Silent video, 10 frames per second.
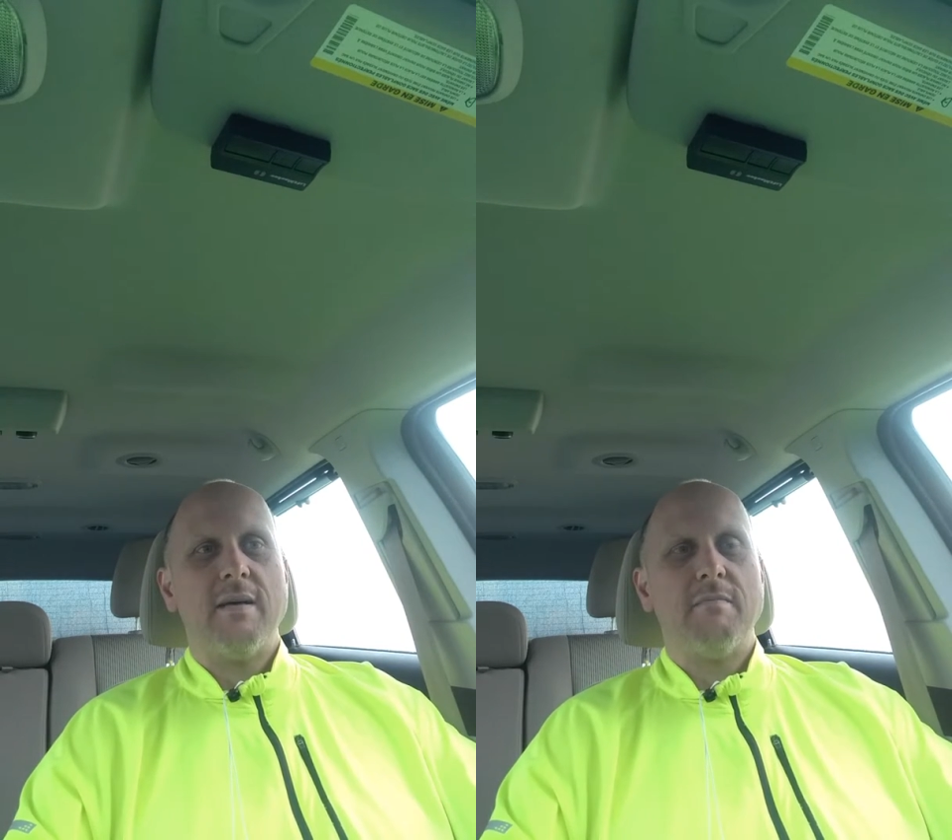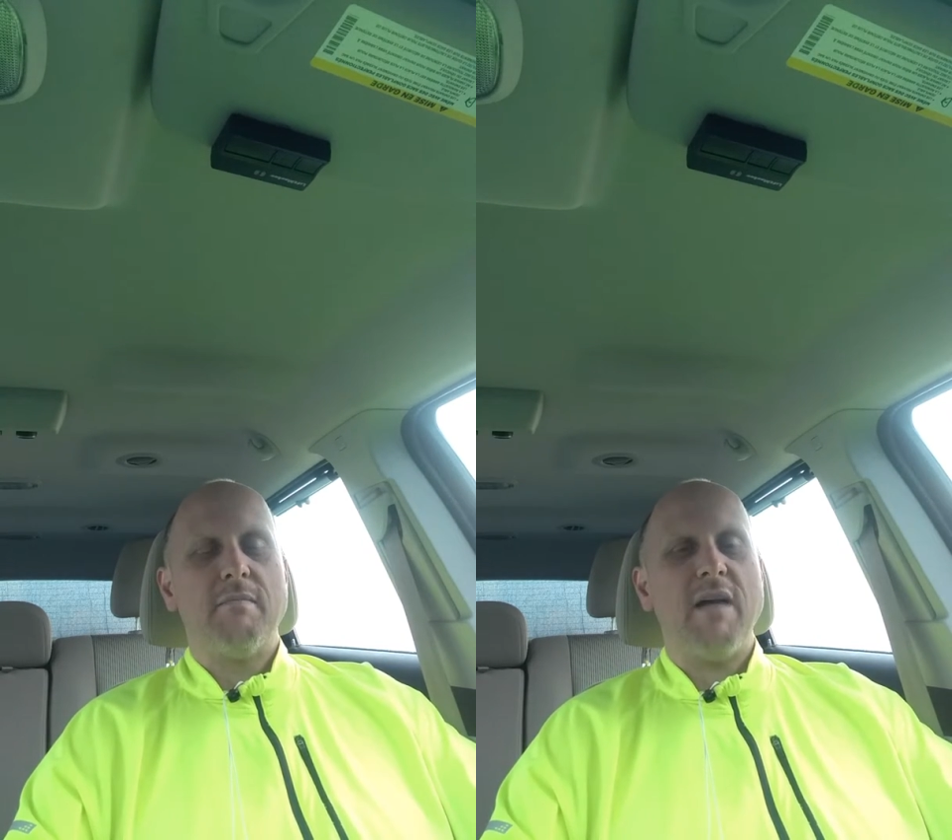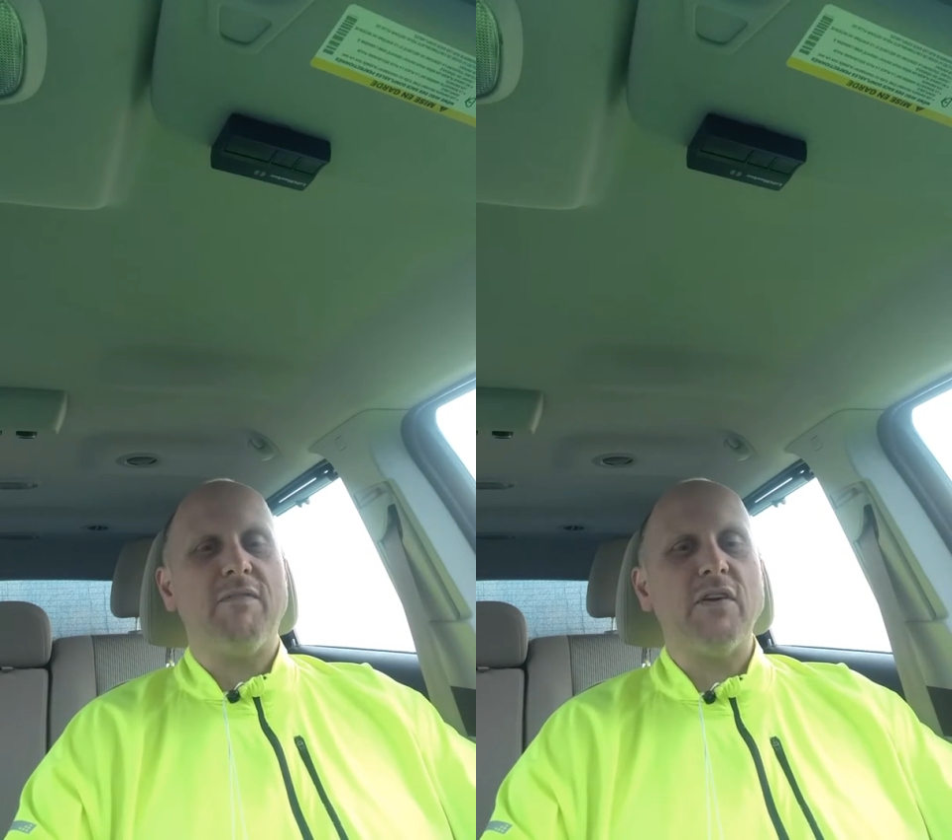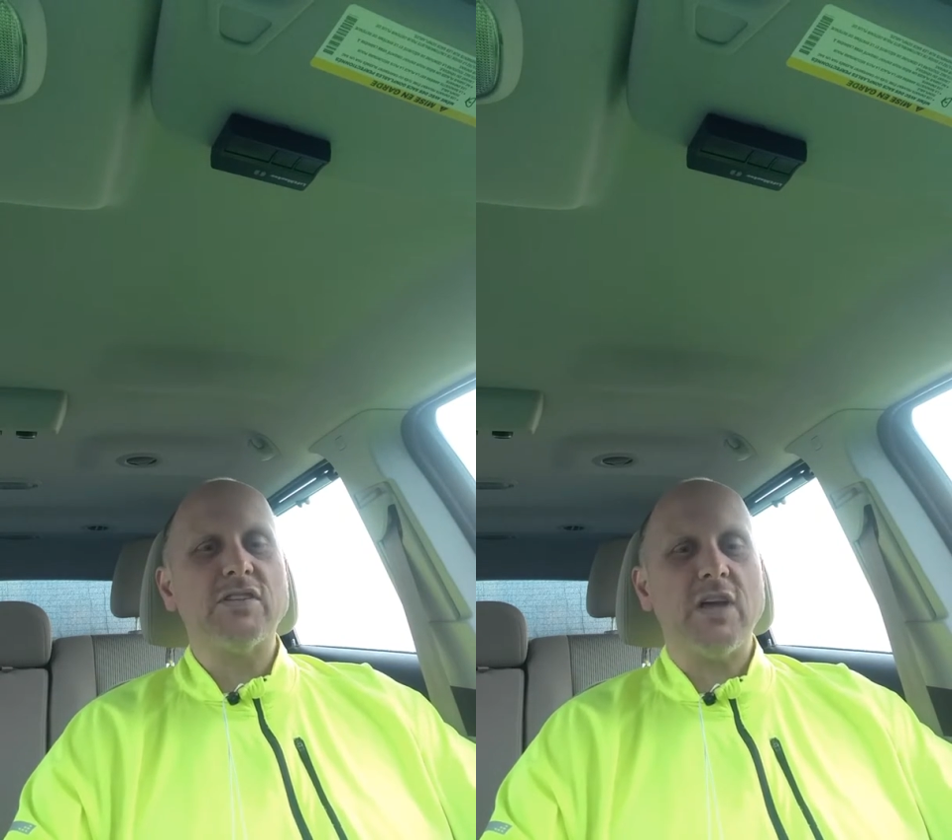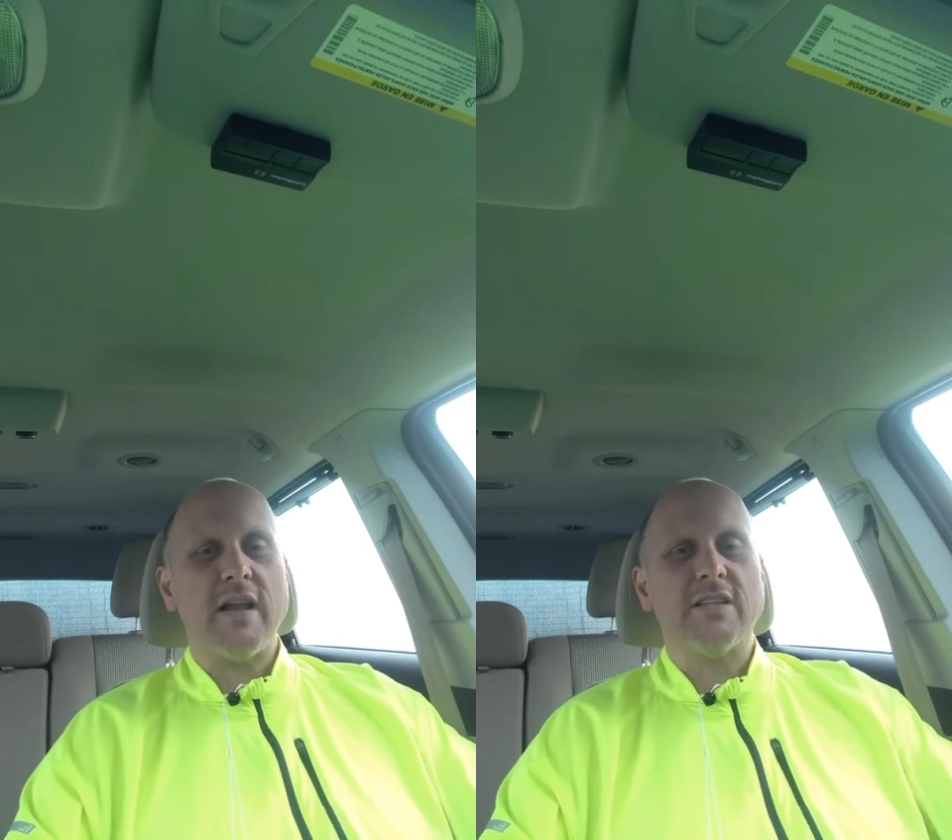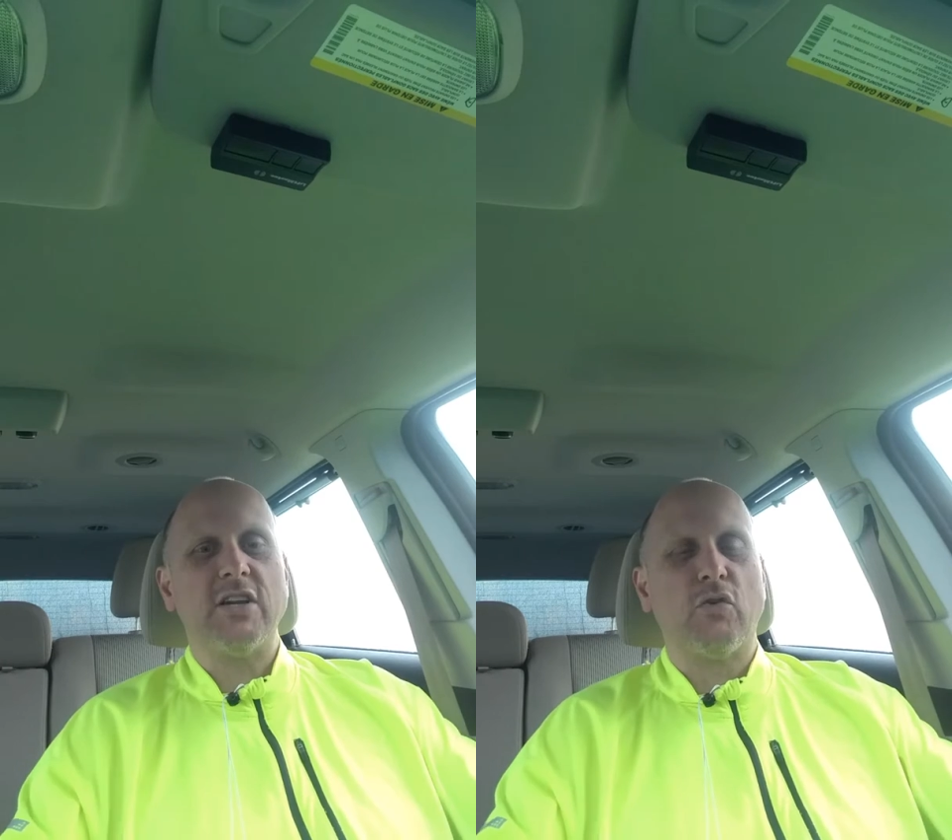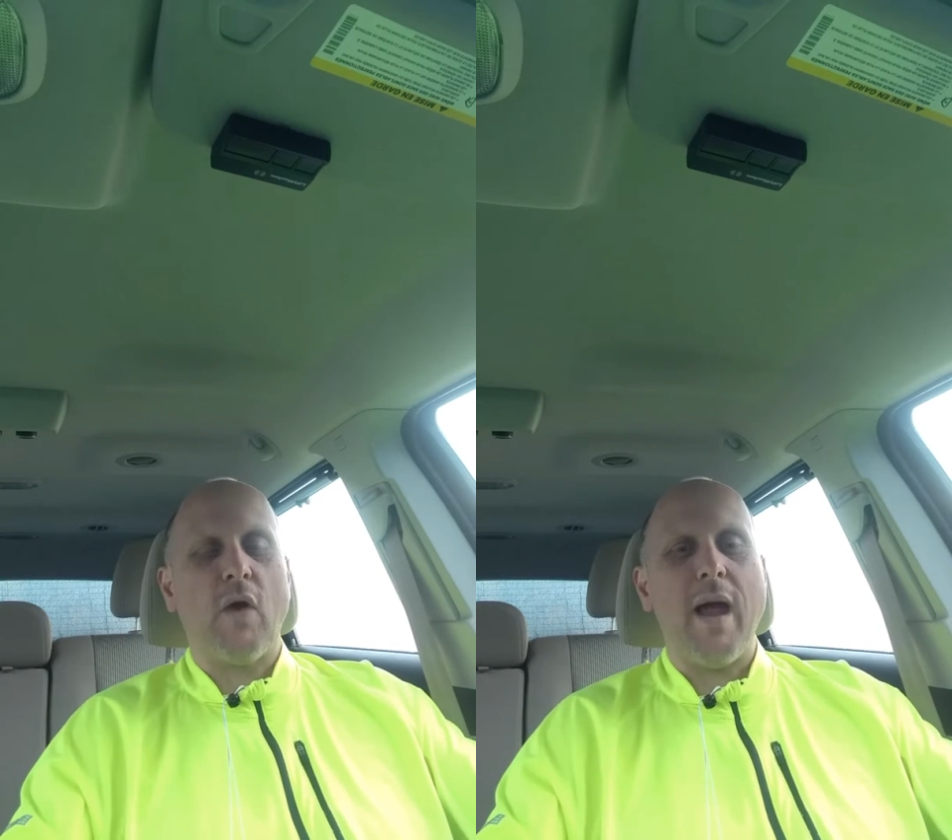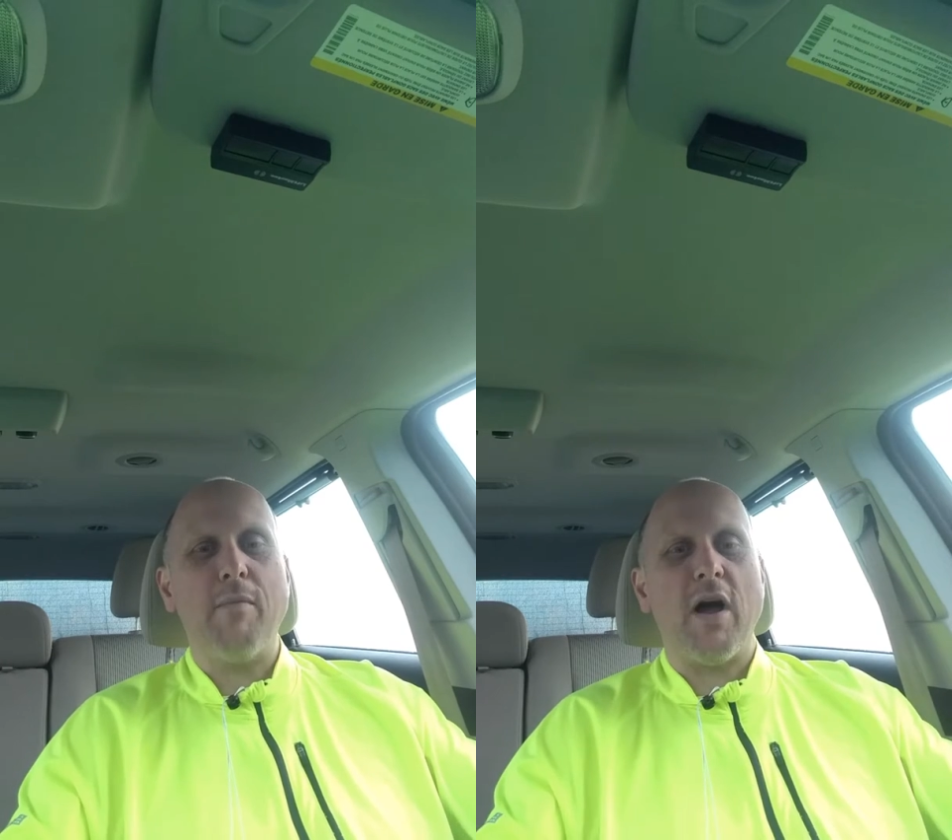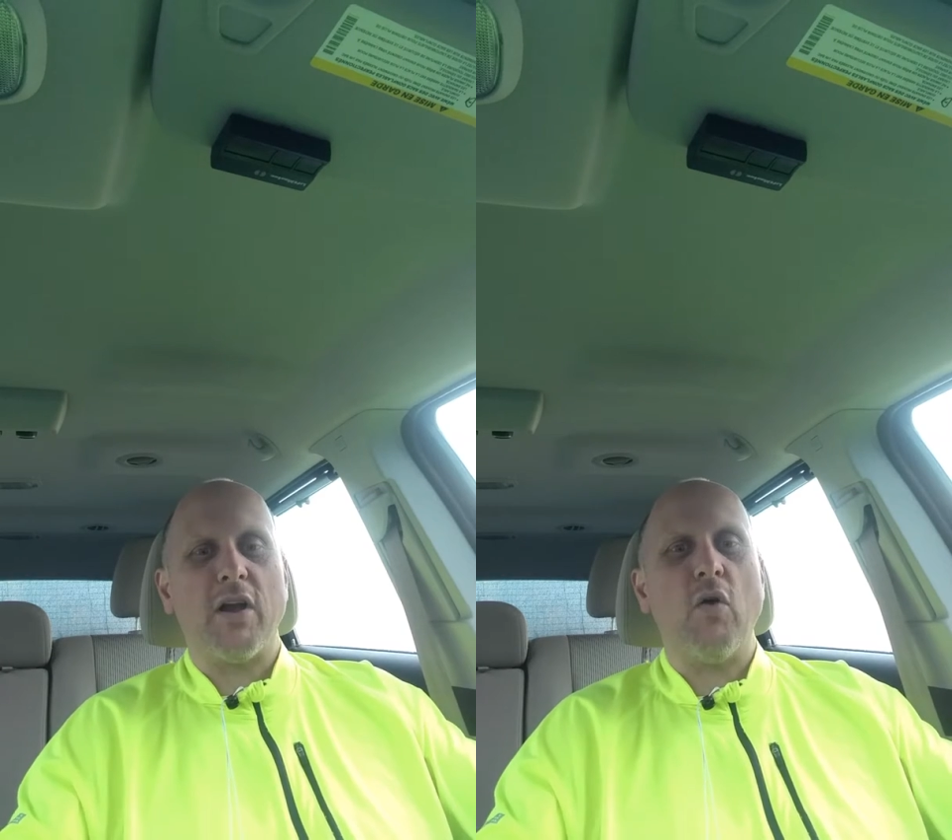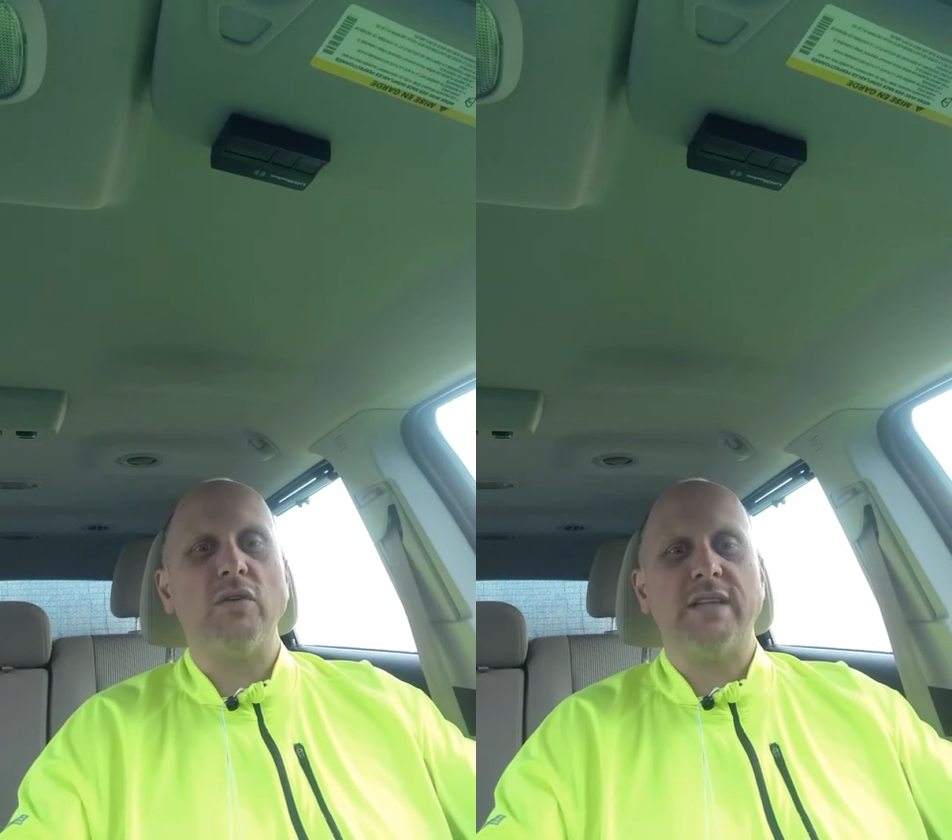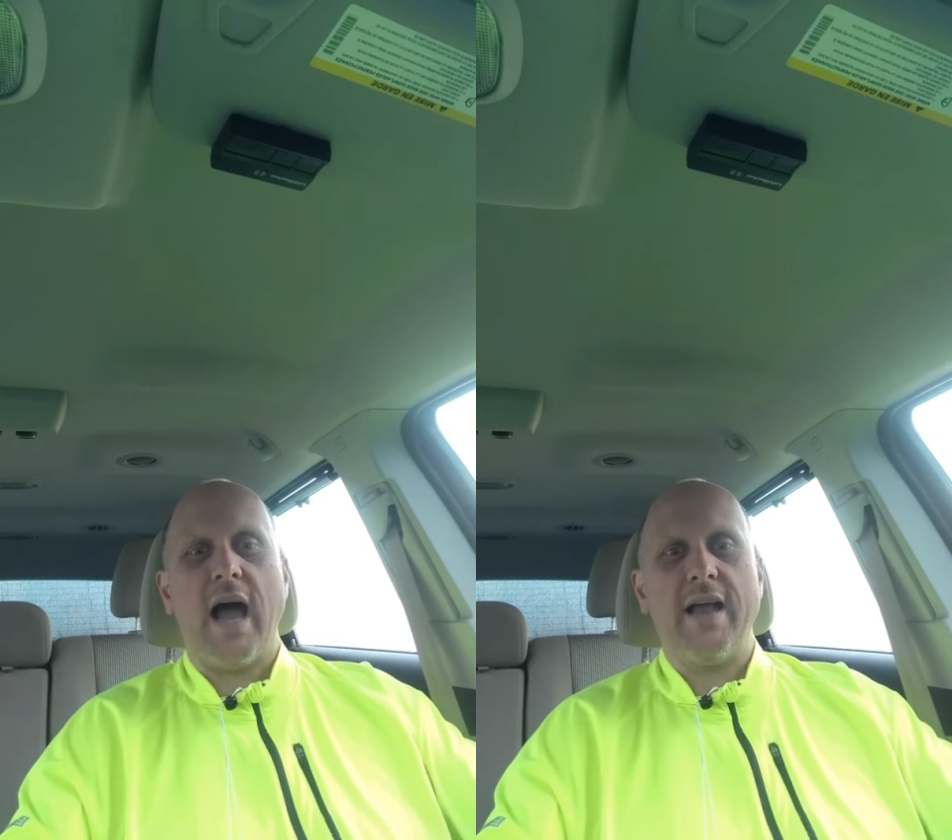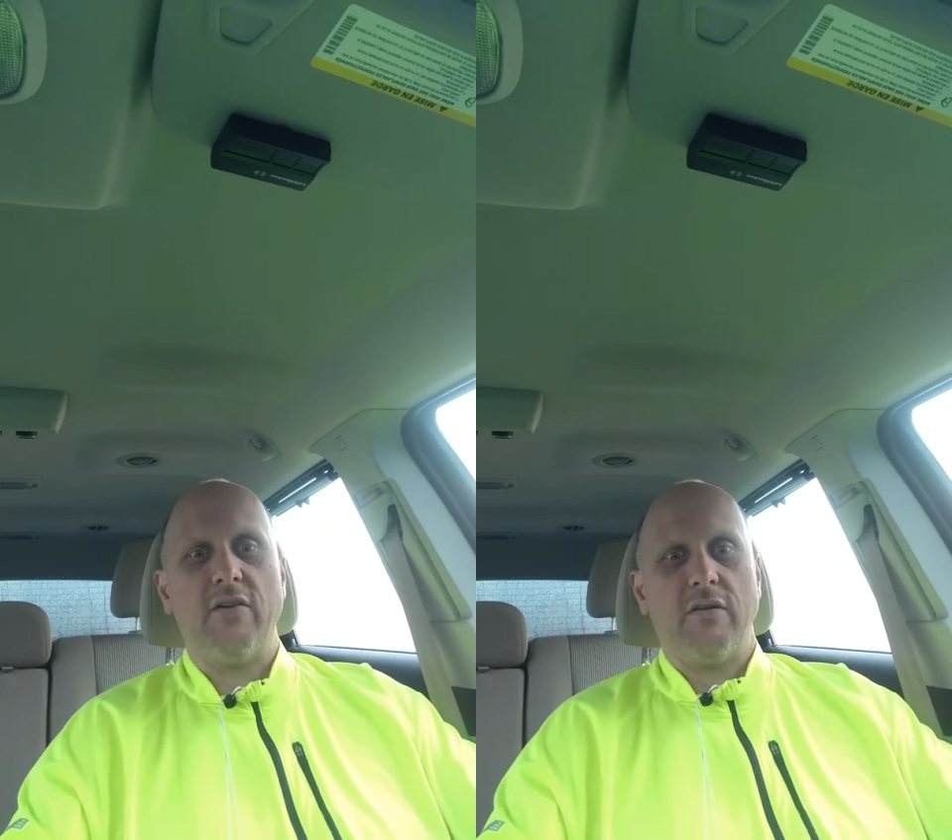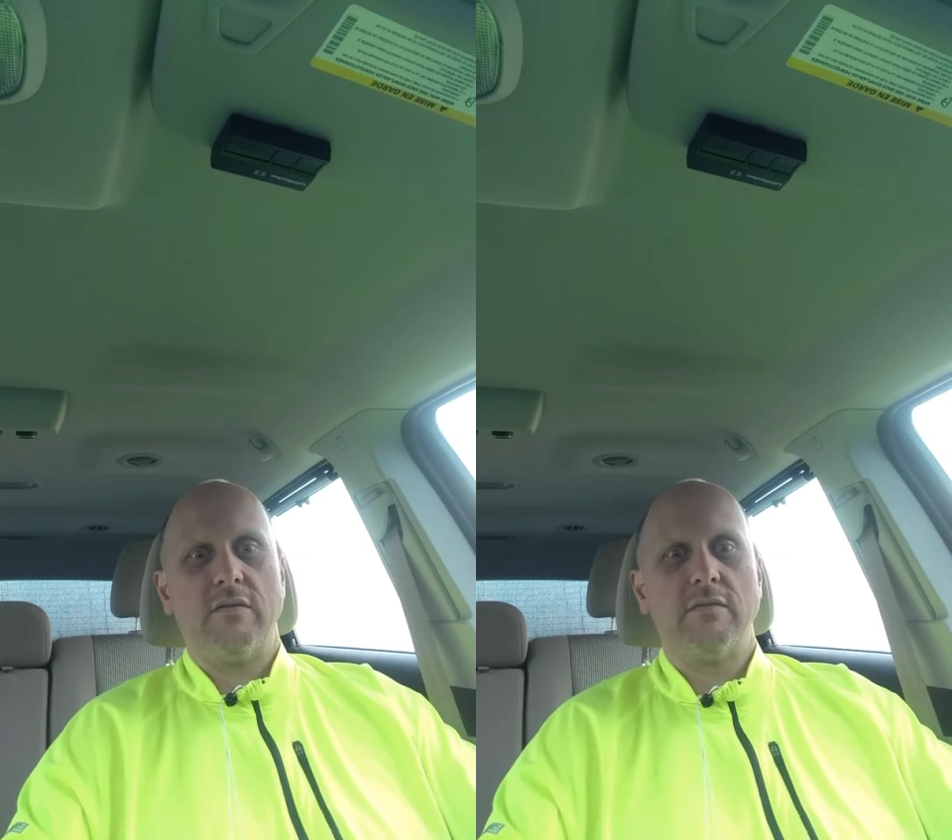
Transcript: my first thought is to grab on and hold tighter.